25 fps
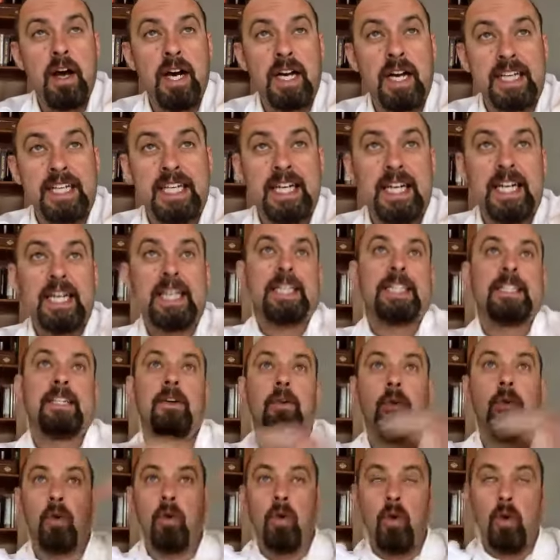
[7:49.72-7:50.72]
cut
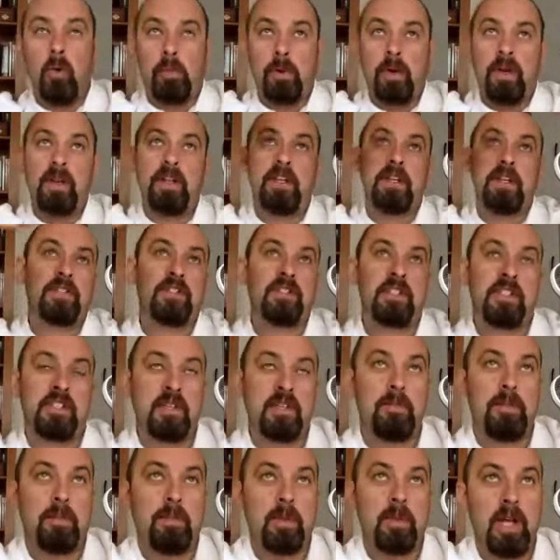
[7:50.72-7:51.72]
or open. There's
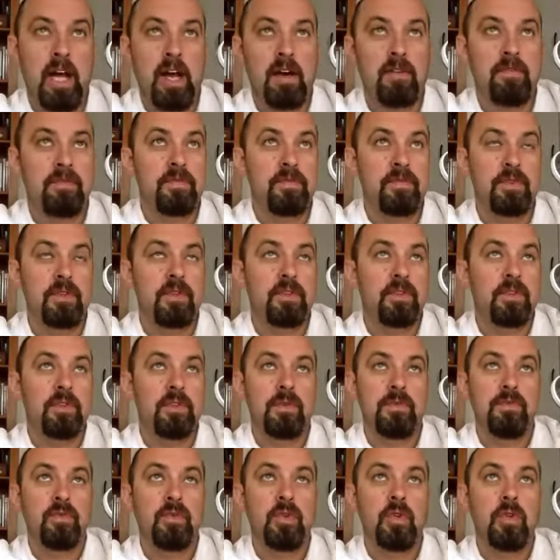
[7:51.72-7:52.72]
some people have
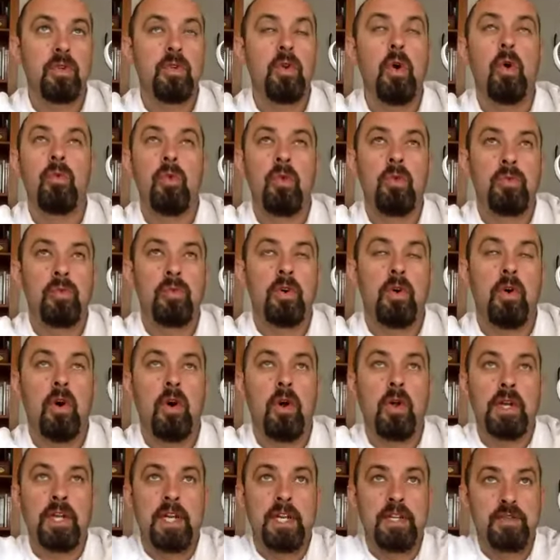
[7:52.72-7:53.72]
no roof at
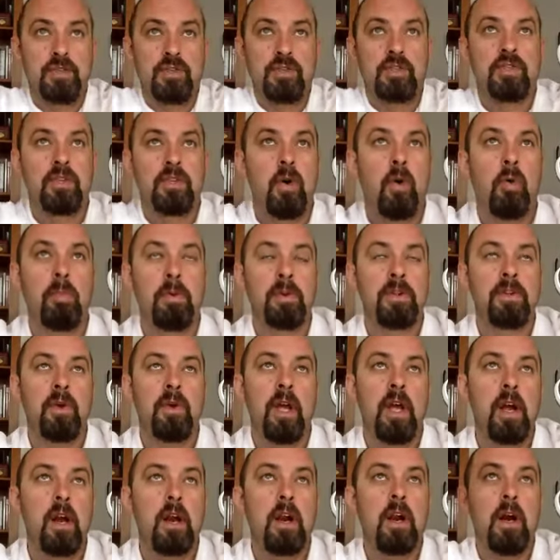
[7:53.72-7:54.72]
all, and it's just open to
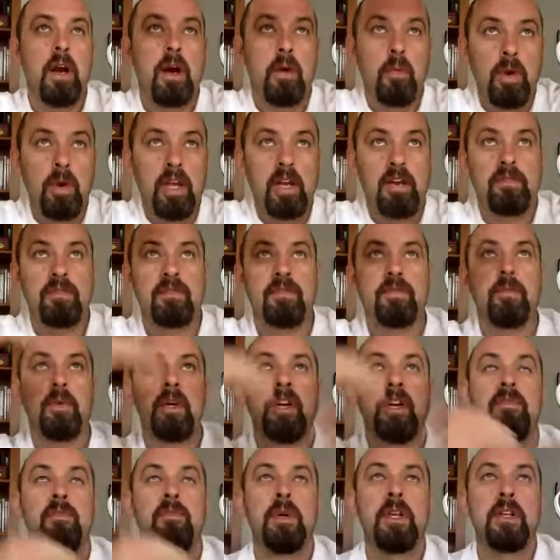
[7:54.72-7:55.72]
air. We have
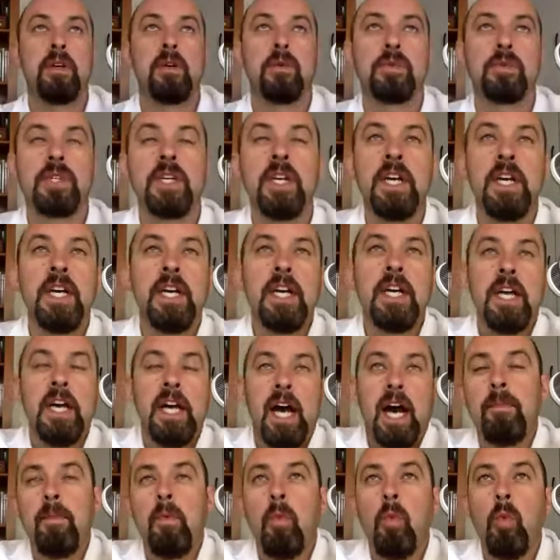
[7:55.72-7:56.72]
windows.
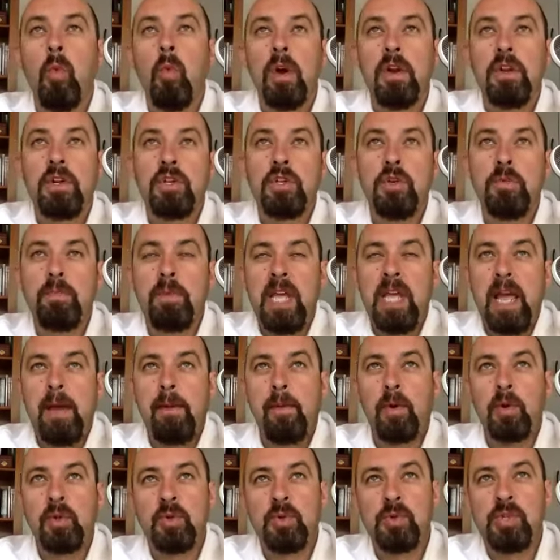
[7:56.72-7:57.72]
Would you be
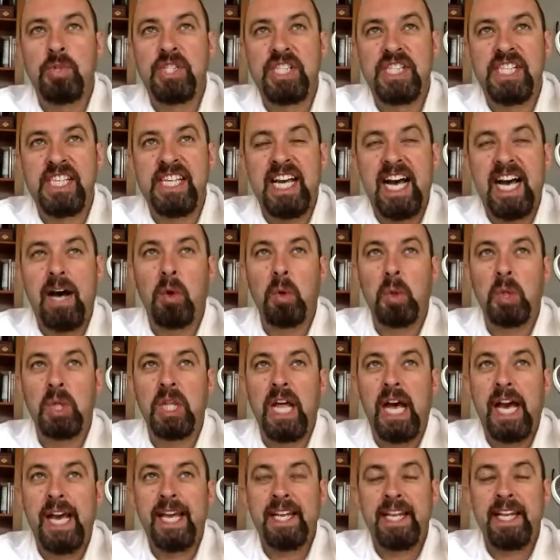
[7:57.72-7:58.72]
able to see how
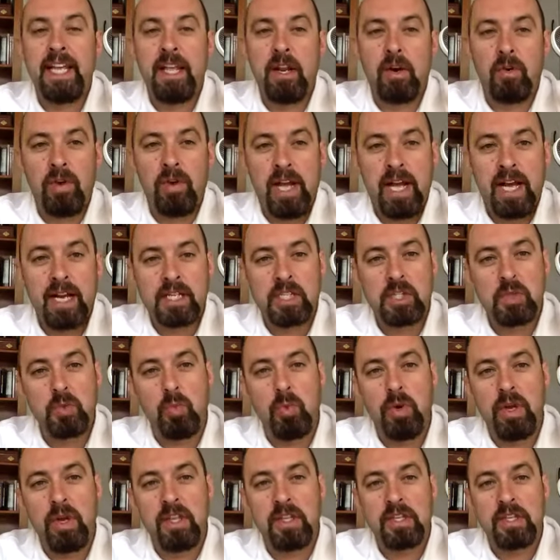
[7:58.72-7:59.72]
light interacts
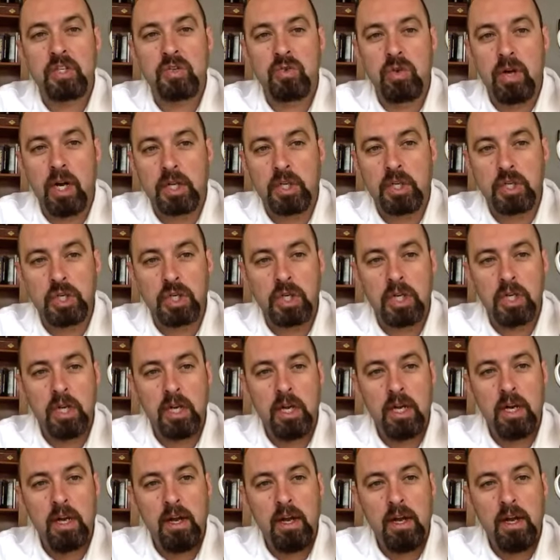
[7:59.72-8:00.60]
with structure